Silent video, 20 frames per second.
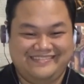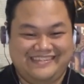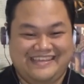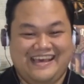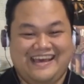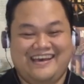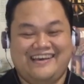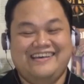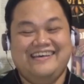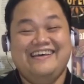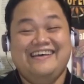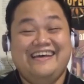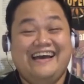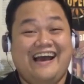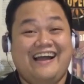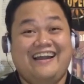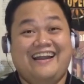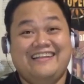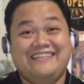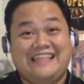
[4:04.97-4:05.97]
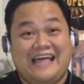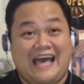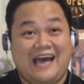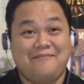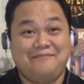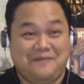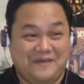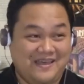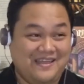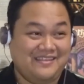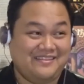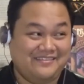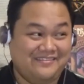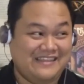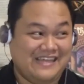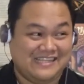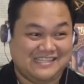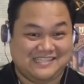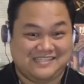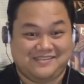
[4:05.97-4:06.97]
Yeah, oh, and a lot happened
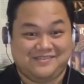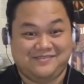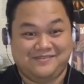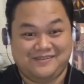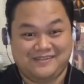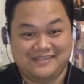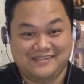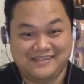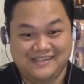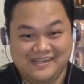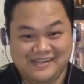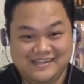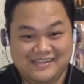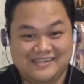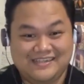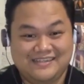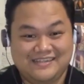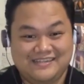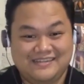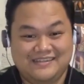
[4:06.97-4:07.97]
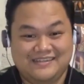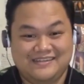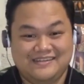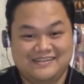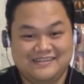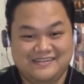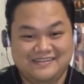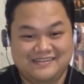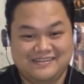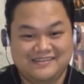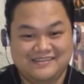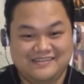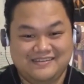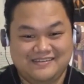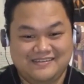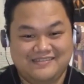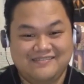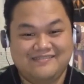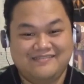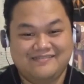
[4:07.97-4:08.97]
in that school. I was sucked into a muddy grave.
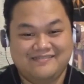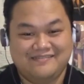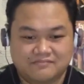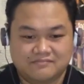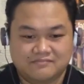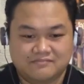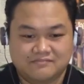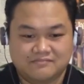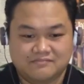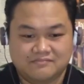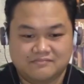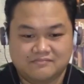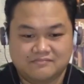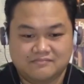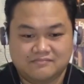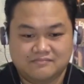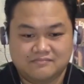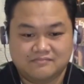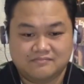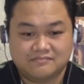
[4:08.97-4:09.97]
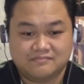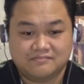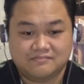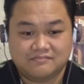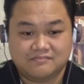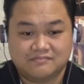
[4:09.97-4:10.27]
And she's got something, doesn't she?